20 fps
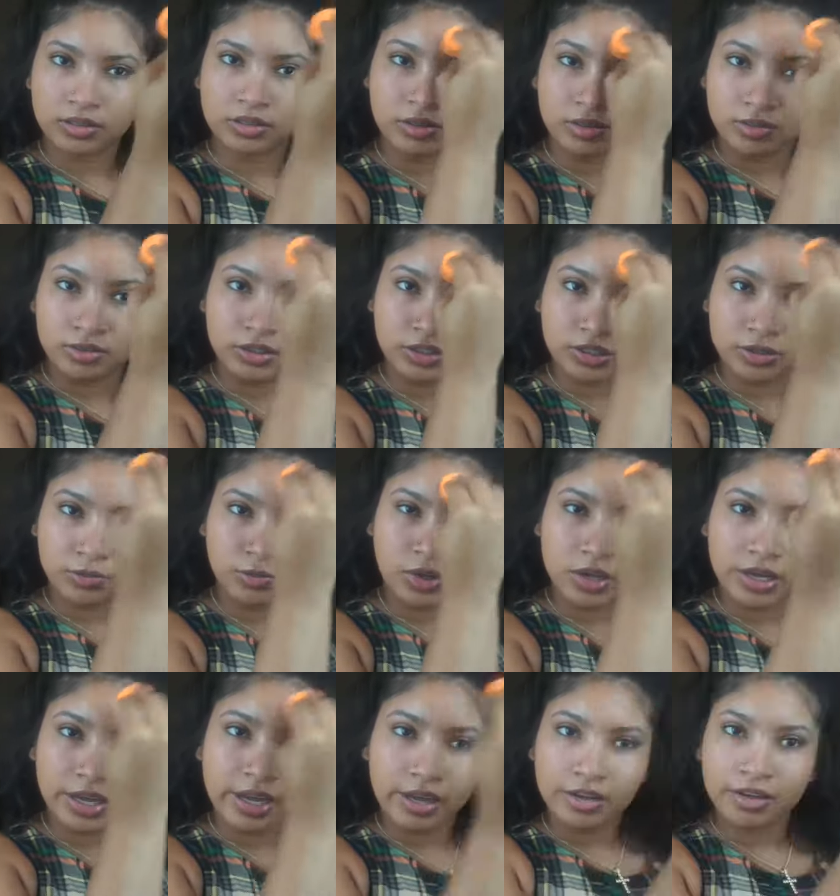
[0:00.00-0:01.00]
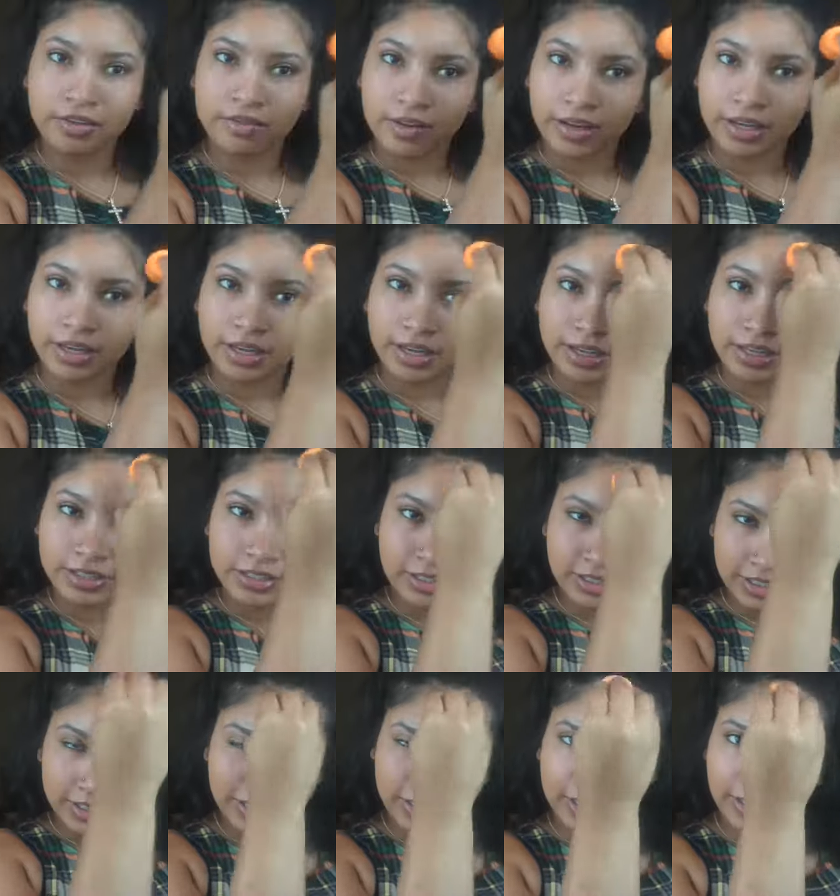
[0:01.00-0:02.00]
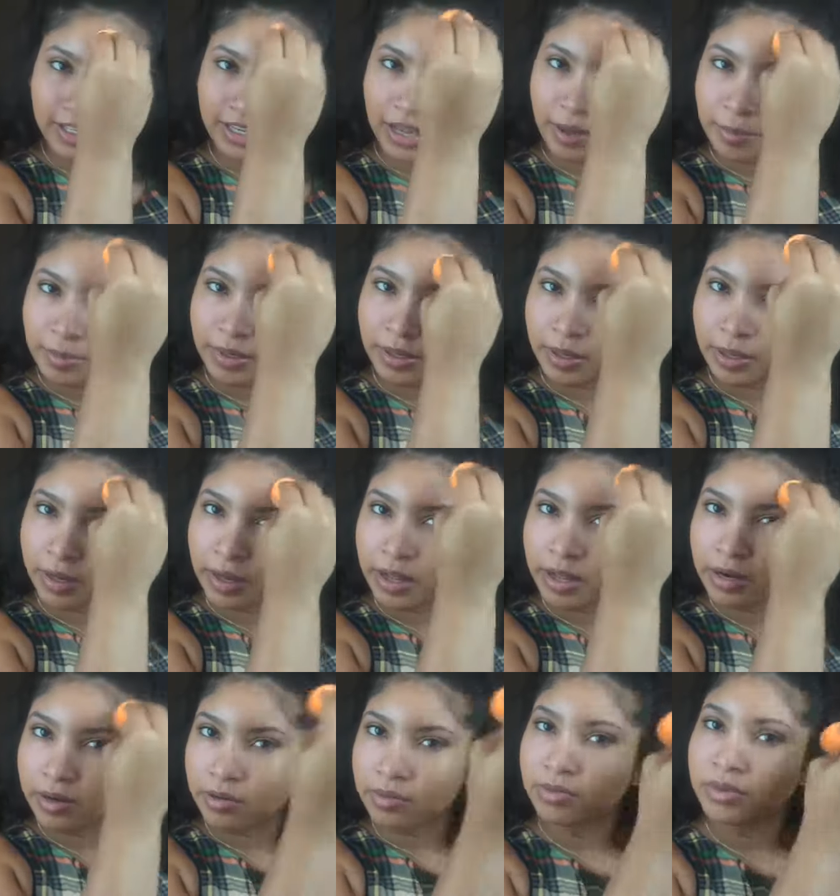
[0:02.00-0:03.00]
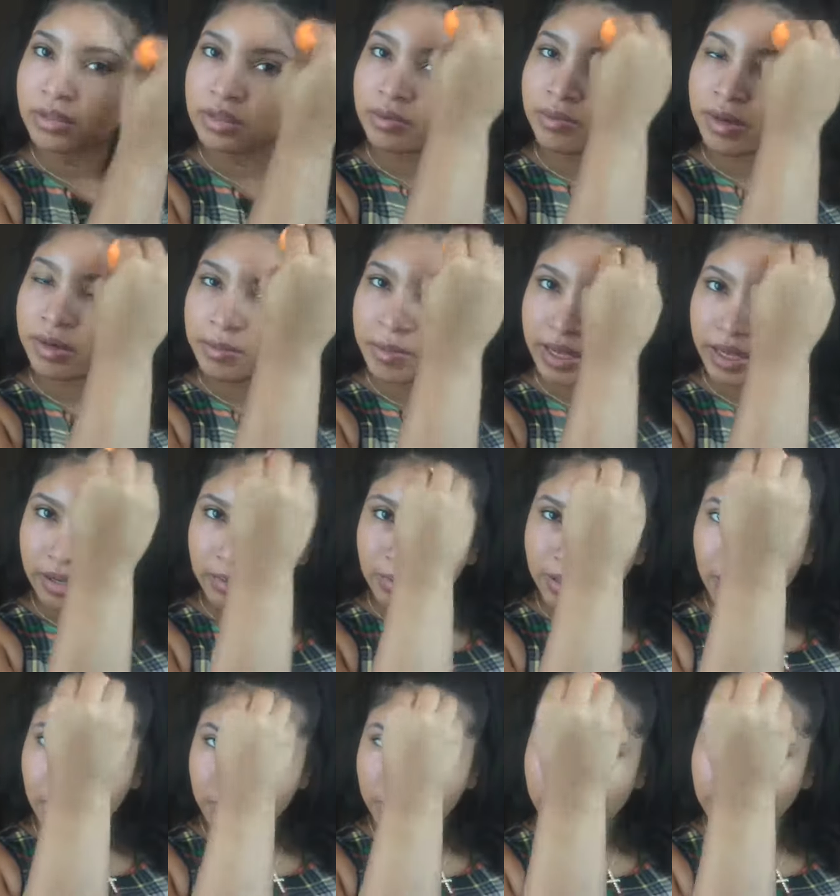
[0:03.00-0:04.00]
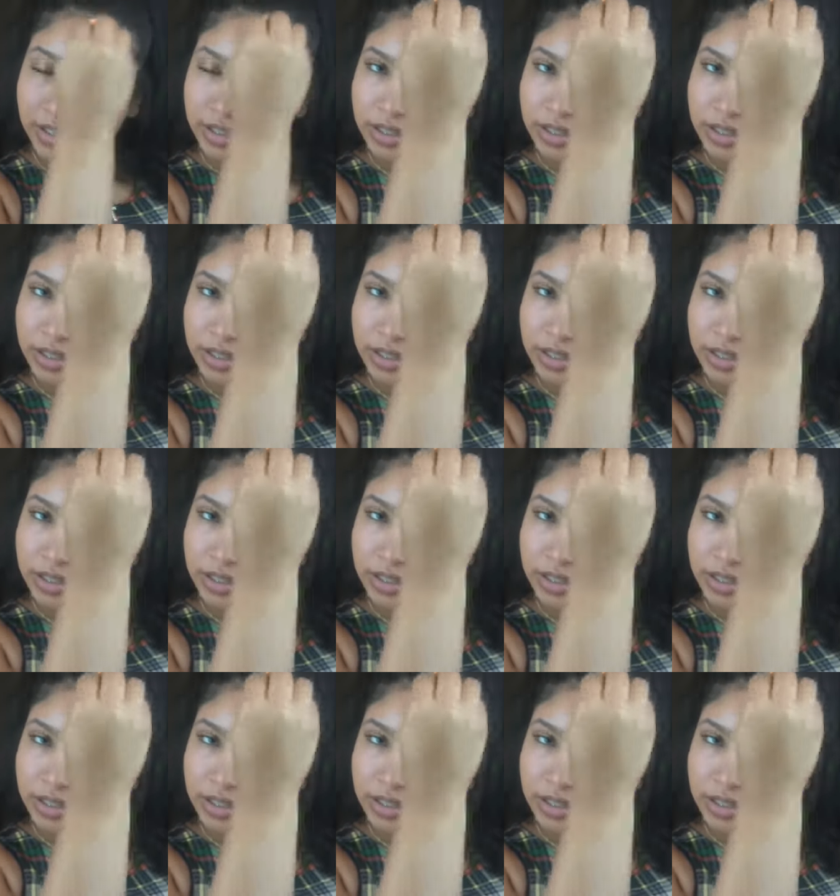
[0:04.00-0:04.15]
just walk out if I can. Shit, I mean, I don't really wear makeup that much.